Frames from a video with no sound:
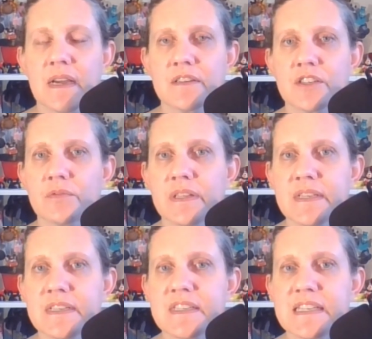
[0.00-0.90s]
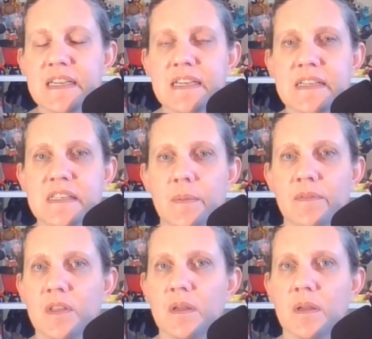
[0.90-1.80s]
got to really see some of
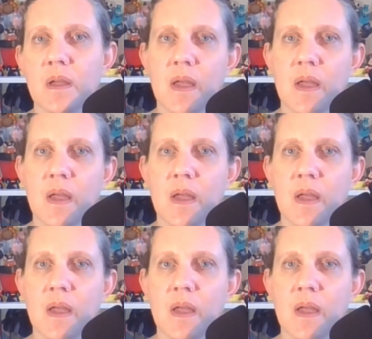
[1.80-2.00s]
the